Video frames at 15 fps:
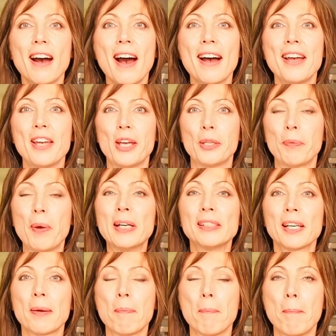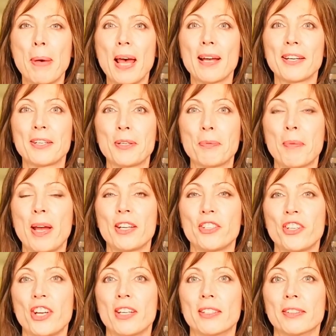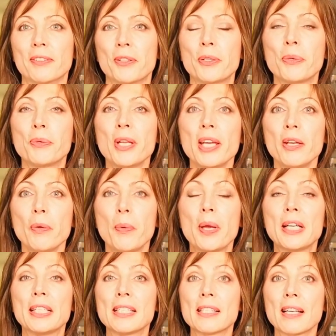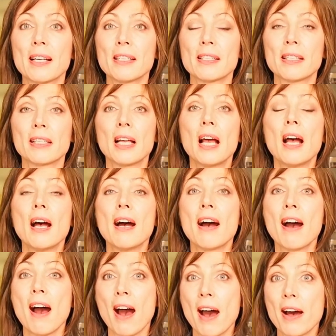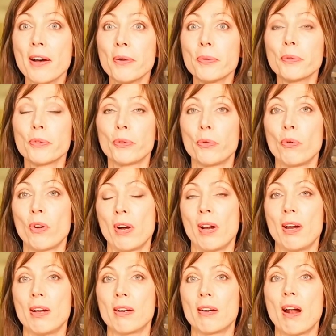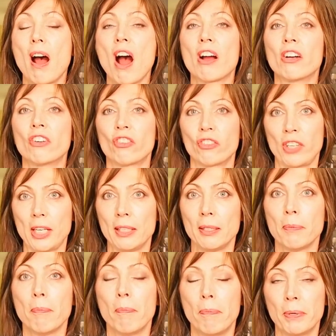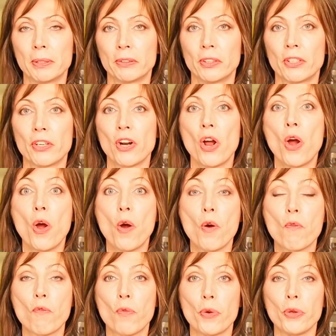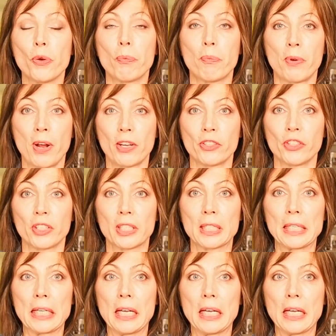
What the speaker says: Hi and welcome back to my channel. Today we are discussing how to hire a great builder for your project.